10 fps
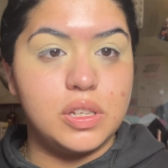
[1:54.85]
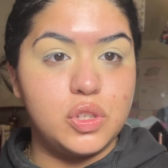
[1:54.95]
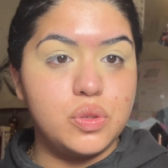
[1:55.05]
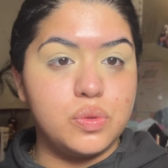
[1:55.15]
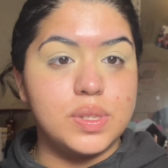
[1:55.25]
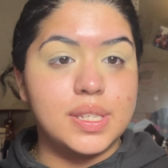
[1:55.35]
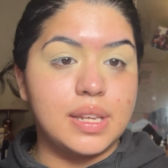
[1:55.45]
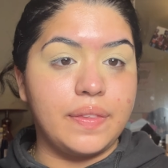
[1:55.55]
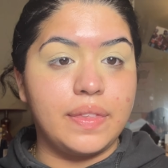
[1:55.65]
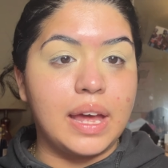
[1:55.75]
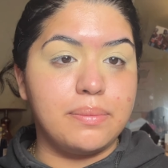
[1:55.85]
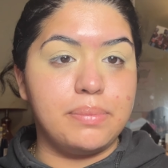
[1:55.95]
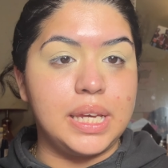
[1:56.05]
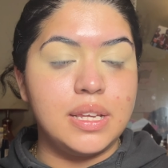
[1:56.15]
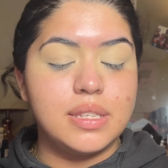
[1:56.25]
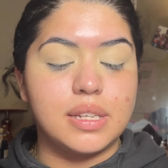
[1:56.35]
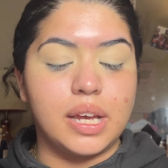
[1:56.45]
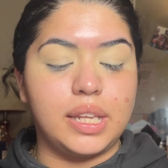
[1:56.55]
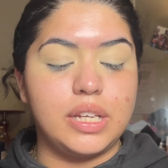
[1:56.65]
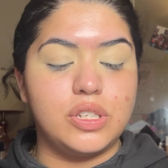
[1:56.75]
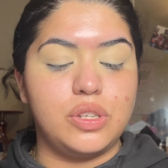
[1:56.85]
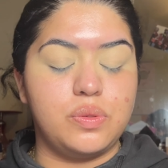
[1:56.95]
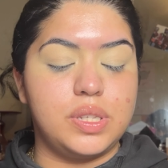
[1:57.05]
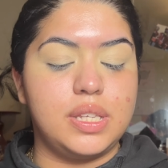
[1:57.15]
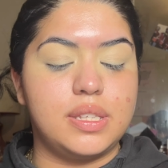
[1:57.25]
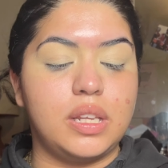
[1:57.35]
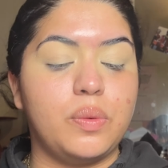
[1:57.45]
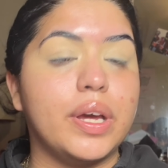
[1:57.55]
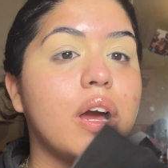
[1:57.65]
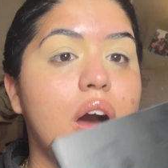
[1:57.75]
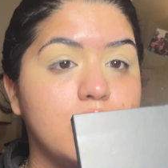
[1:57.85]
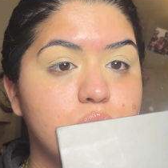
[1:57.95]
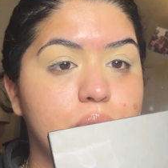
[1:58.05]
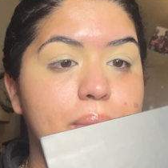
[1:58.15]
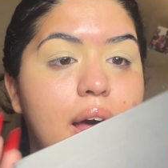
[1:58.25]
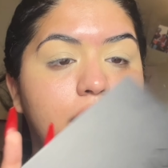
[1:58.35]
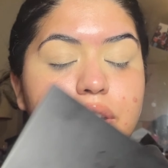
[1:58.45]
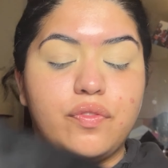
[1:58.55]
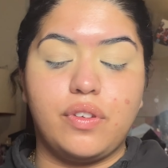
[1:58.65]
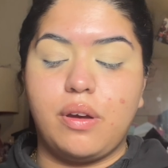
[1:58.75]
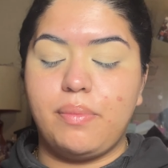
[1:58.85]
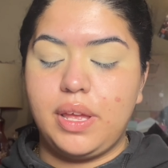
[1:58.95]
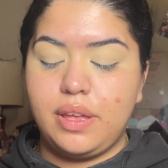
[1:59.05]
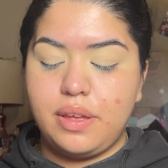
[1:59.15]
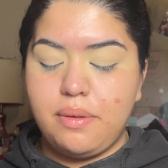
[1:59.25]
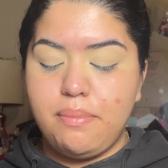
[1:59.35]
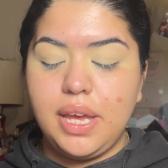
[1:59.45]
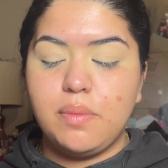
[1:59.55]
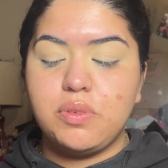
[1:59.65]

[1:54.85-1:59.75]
To set that base, I like to use the Silhouette Contour Palette from Makeup